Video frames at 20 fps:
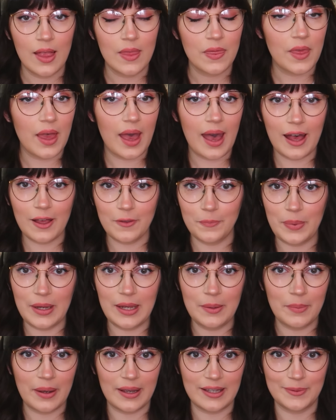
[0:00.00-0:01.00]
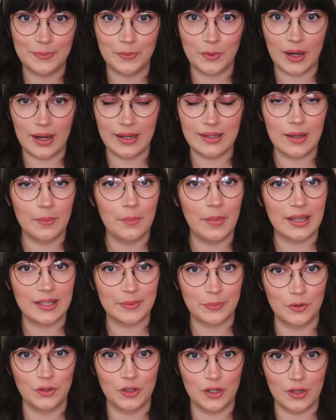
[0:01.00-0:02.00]
that have been mass bred and mass
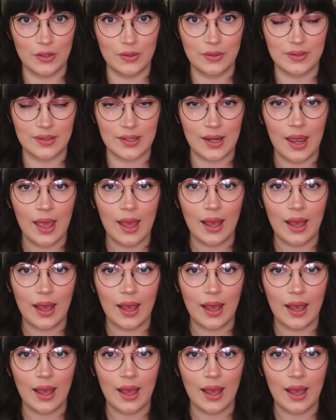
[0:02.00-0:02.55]
produced